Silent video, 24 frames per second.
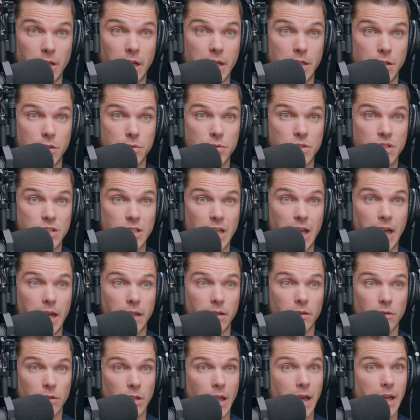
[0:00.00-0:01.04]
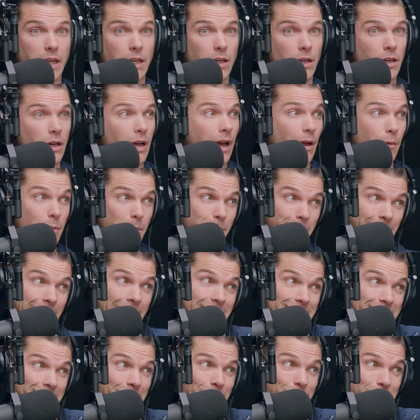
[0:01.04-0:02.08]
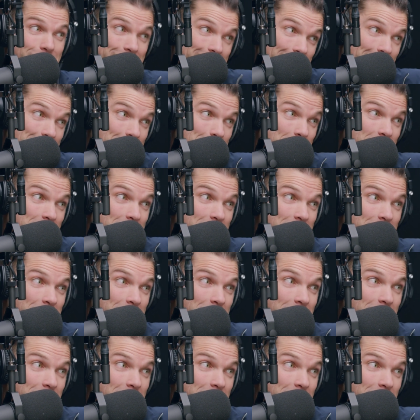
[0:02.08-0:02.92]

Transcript: like you said, like uh, I would be guessing vasectomy,